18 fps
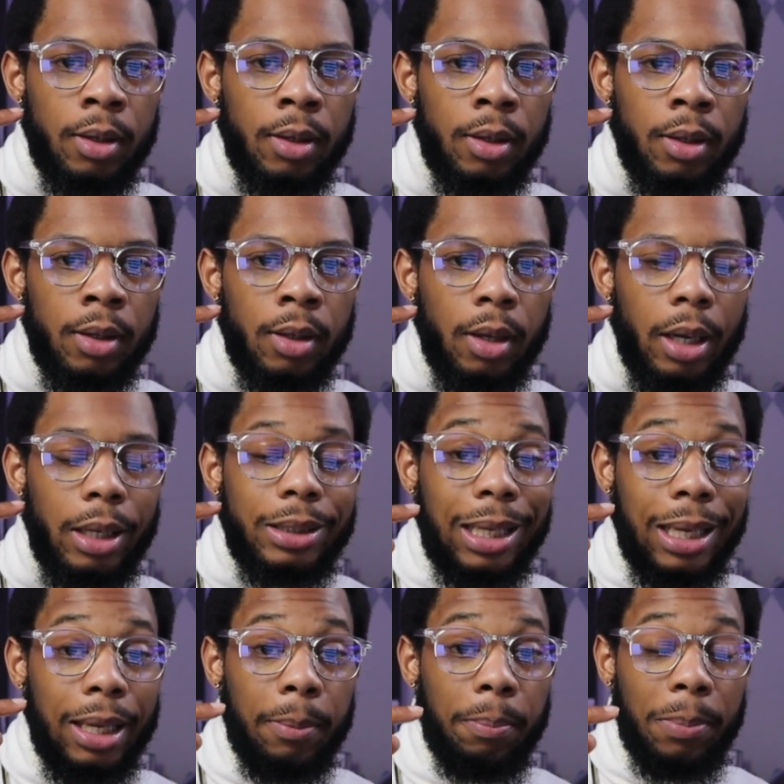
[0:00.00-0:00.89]
and
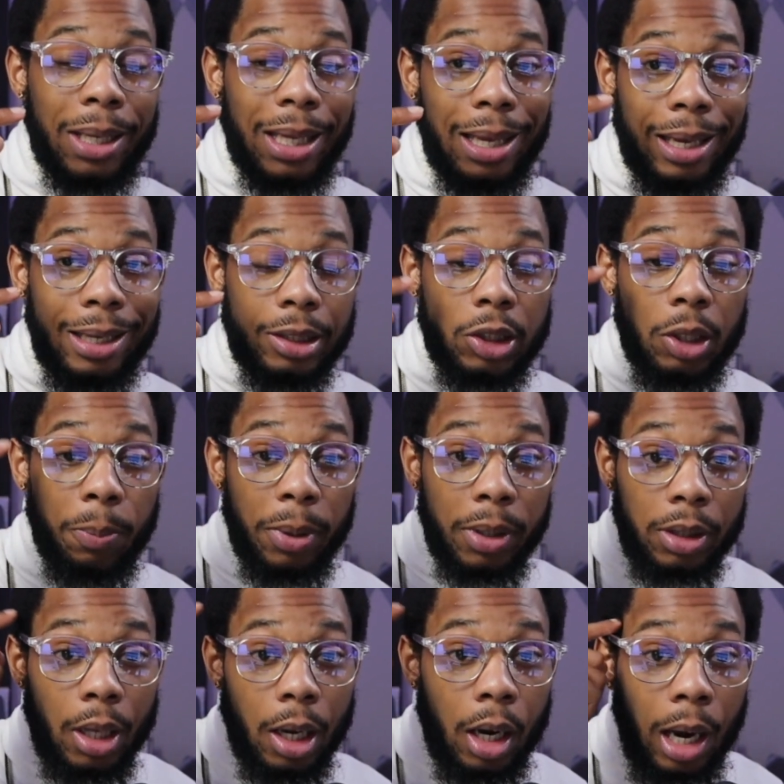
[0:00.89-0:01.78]
then begin to put
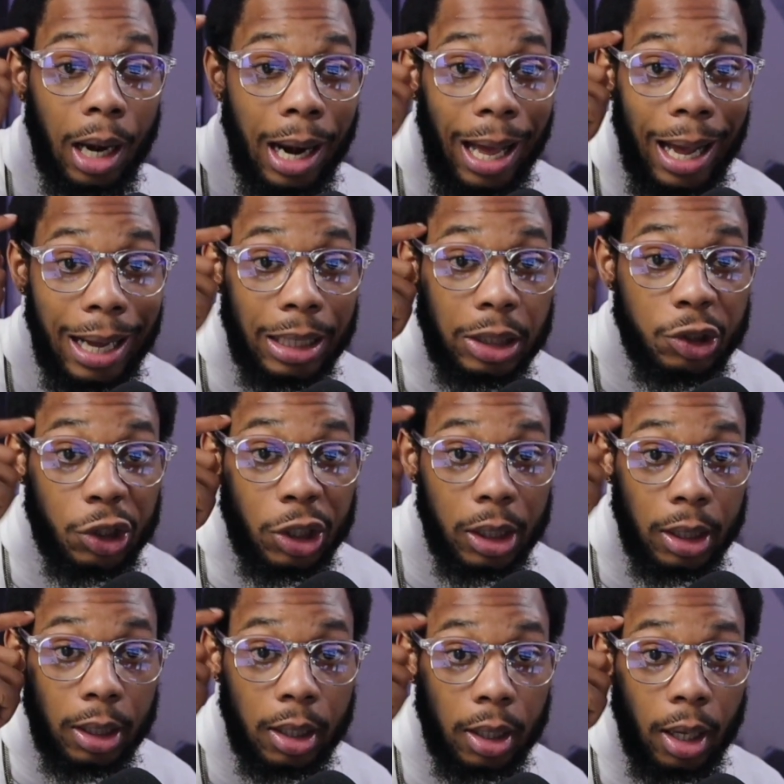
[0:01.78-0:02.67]
their
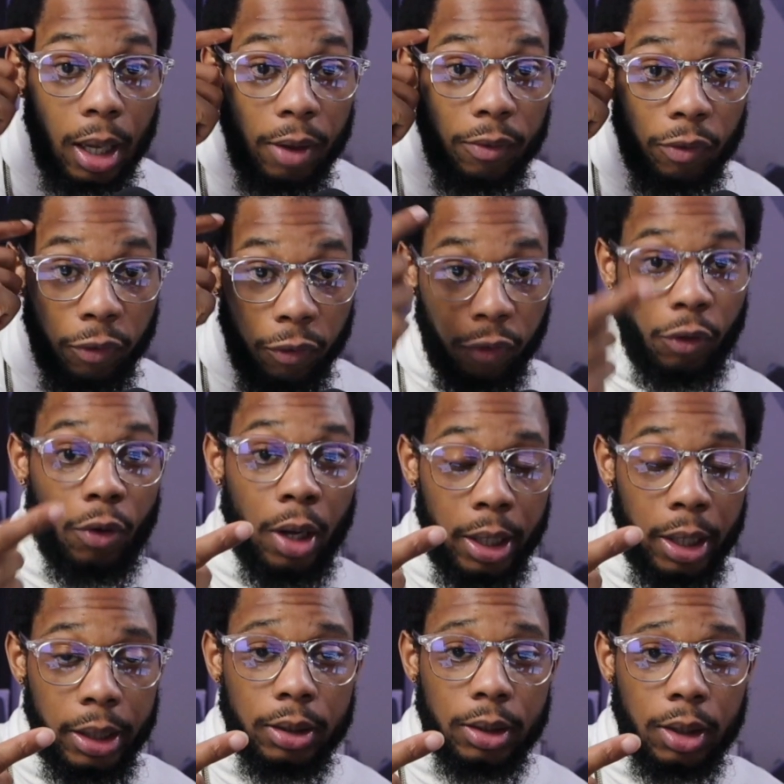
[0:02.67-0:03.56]
logic in
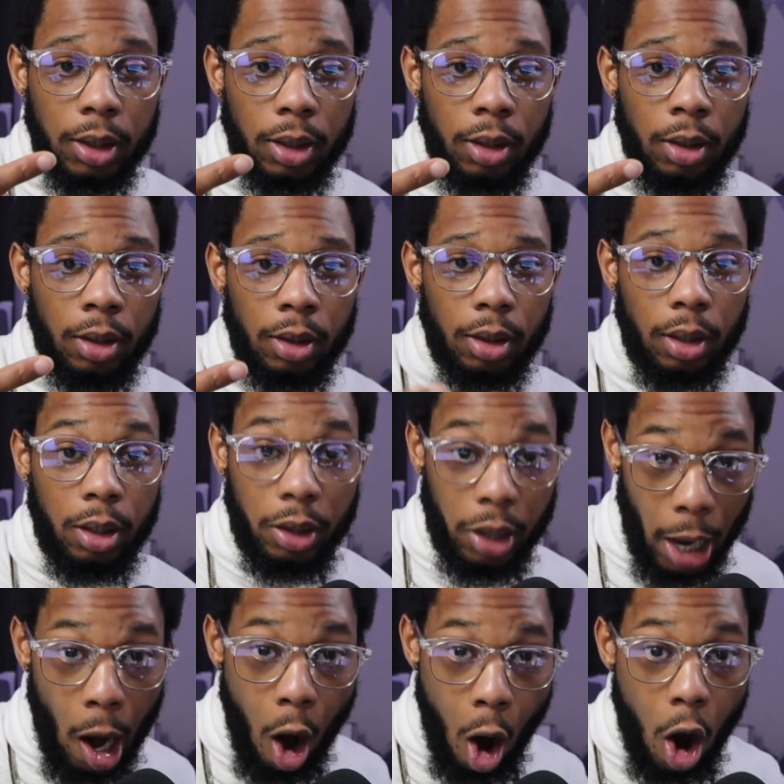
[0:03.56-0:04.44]
front and
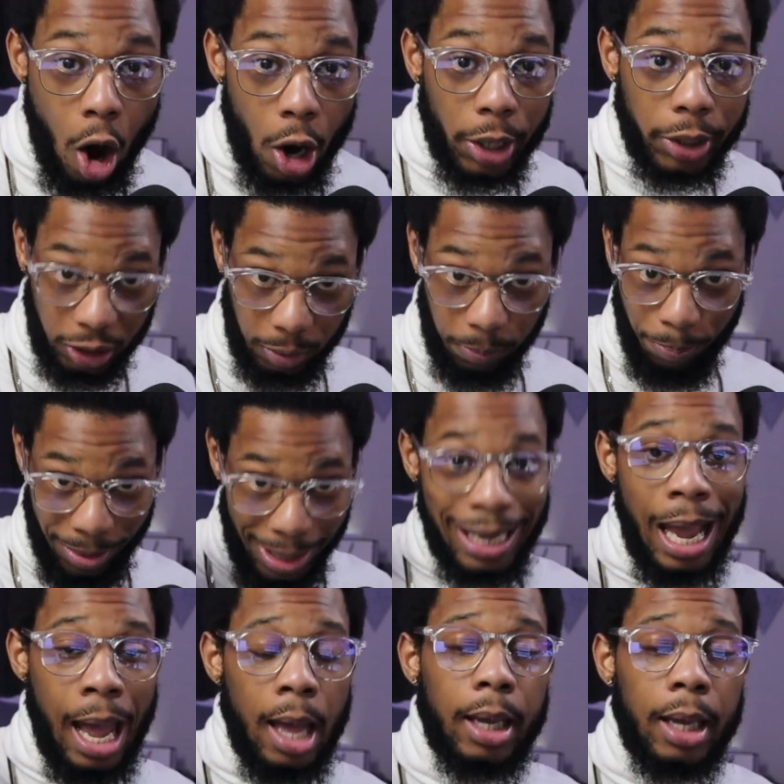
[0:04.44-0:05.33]
their hearts
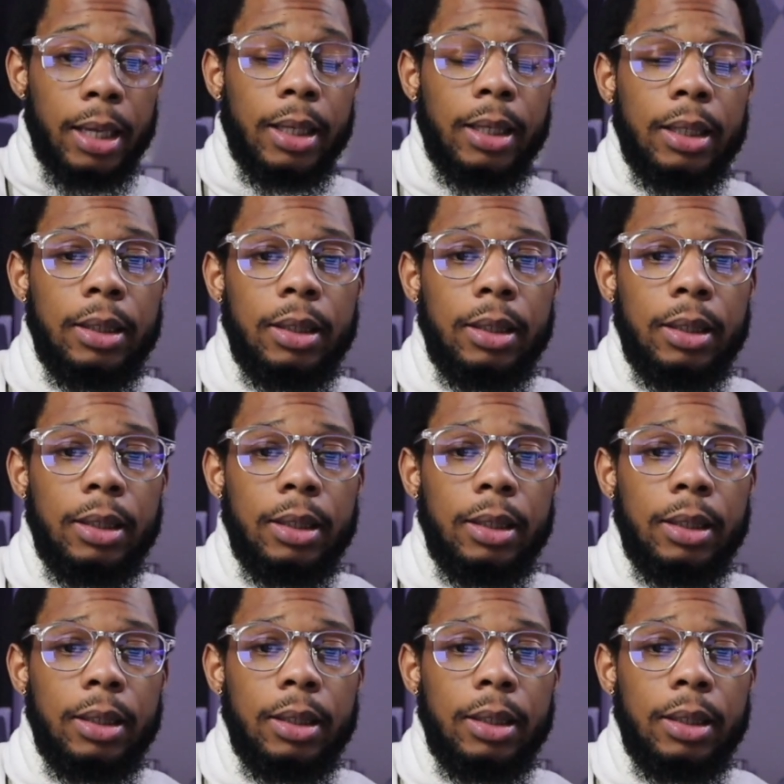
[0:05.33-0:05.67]
behind,